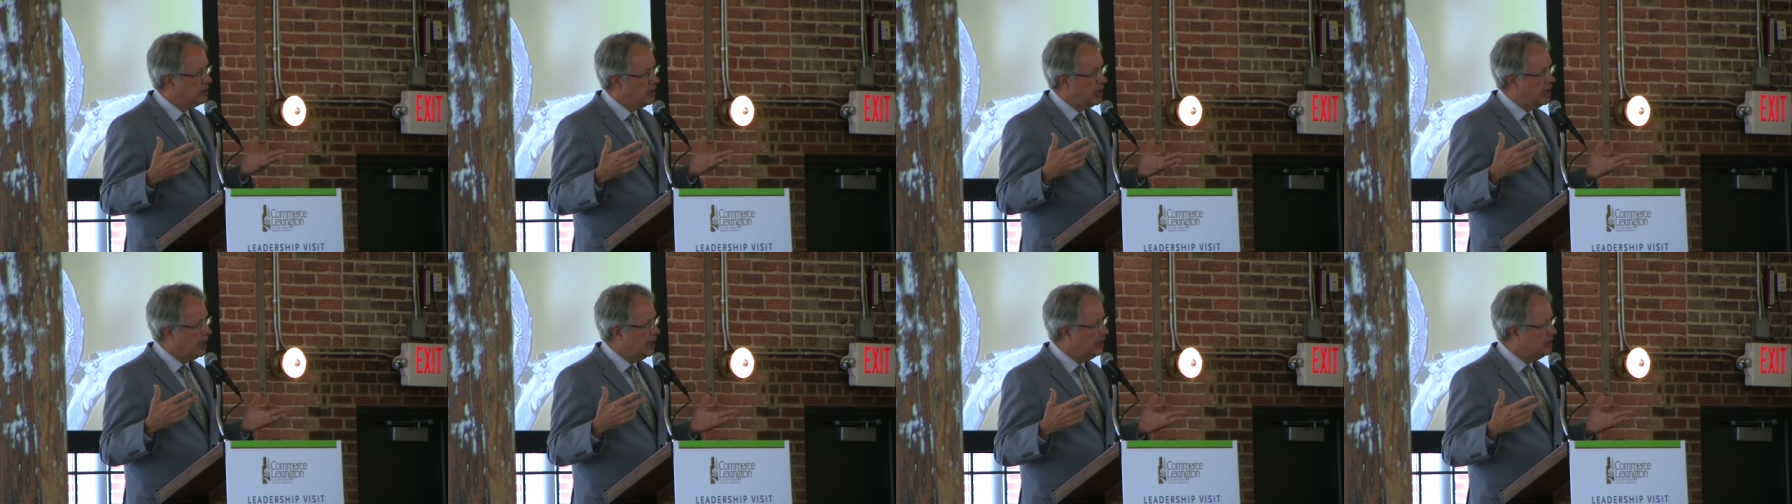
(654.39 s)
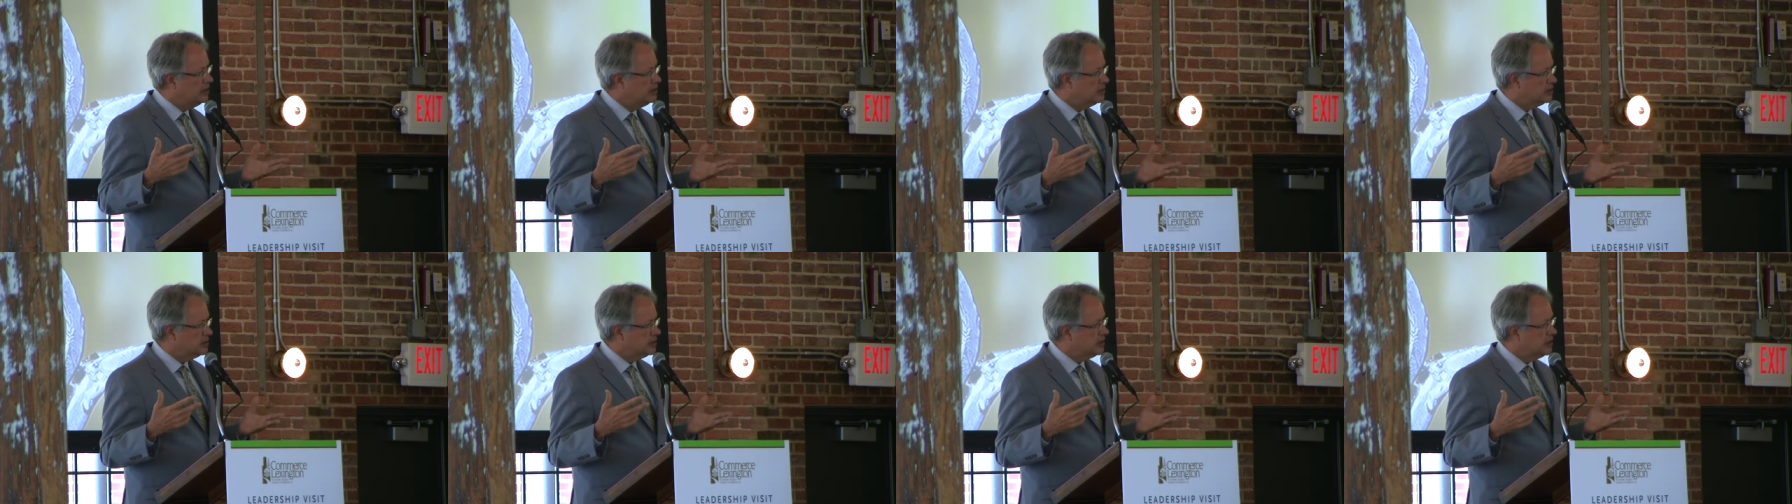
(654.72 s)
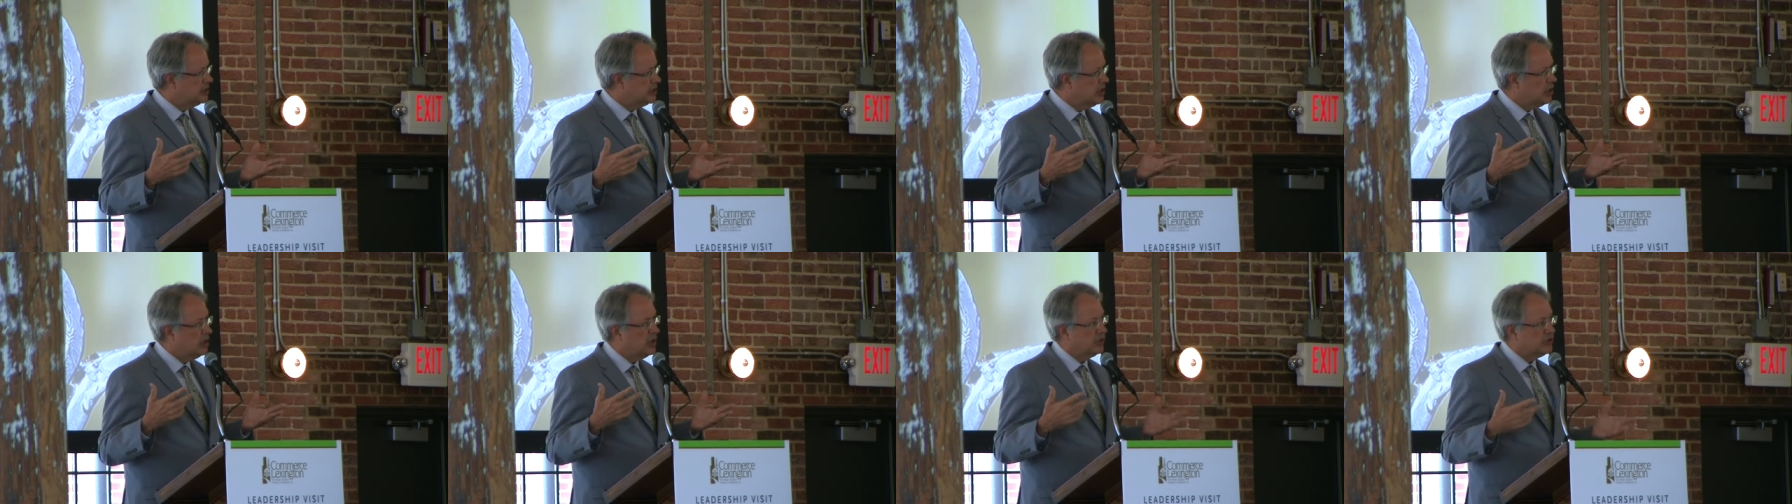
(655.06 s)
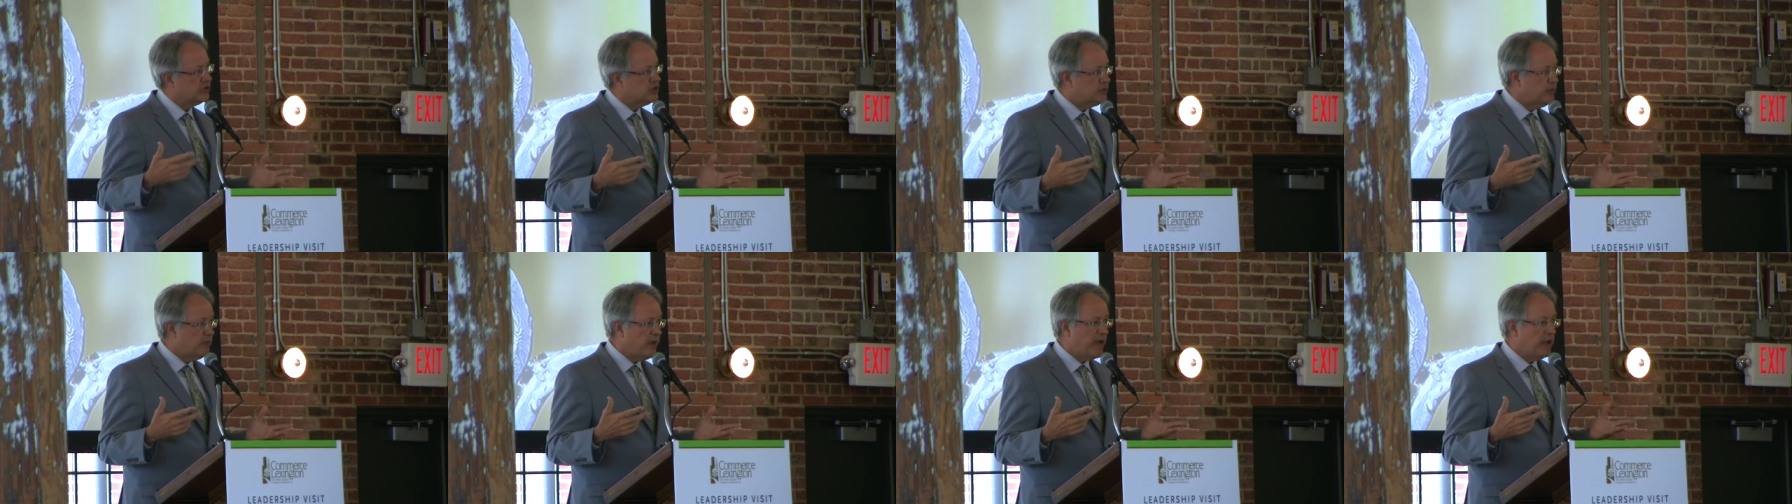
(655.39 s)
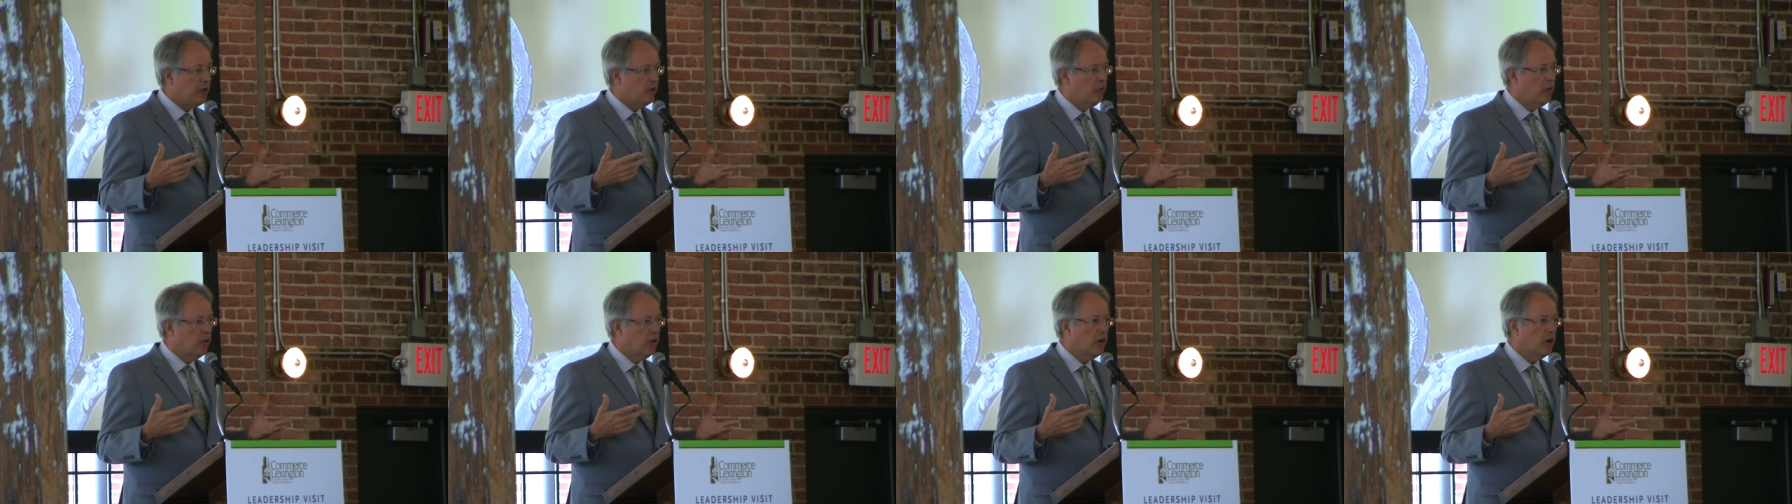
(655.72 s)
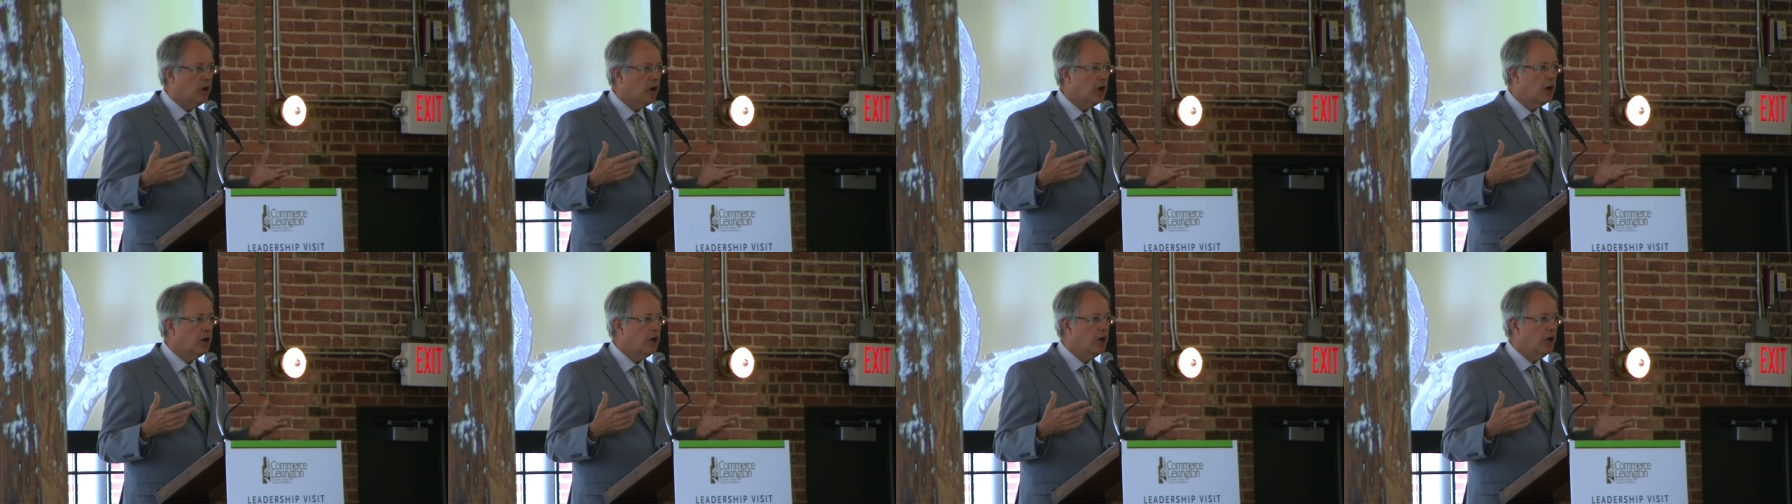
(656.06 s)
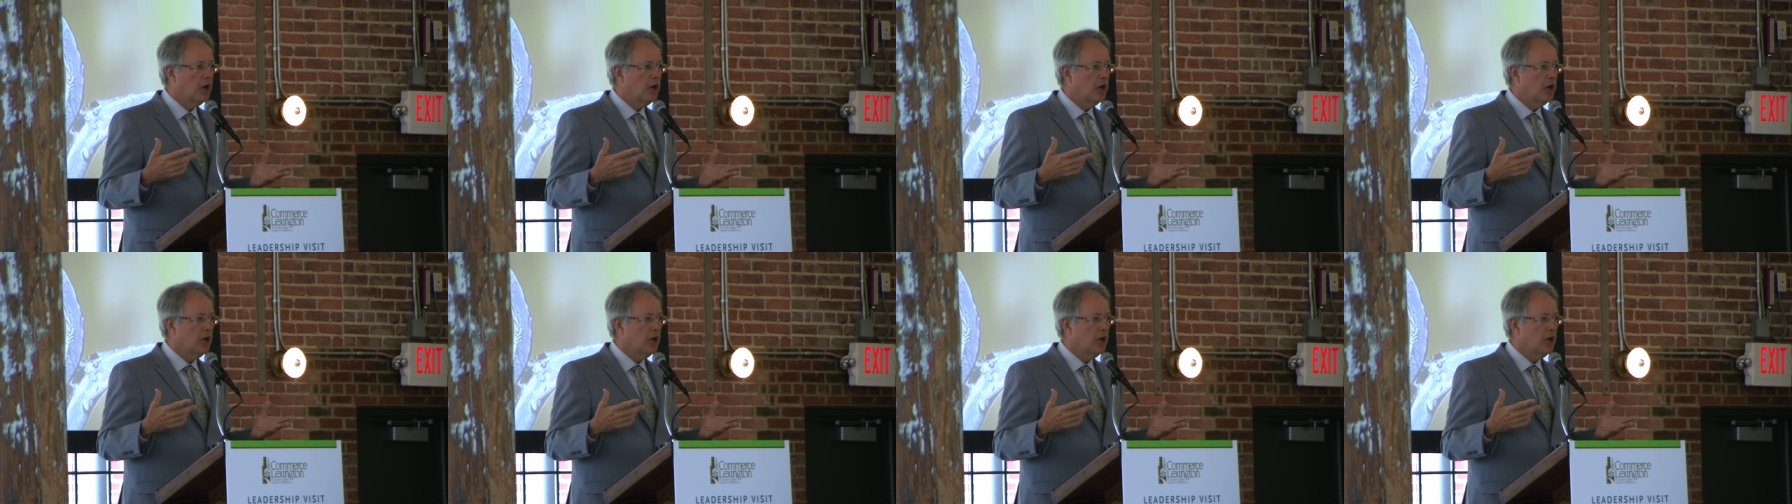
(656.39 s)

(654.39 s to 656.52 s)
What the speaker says: agency called SPAWAR,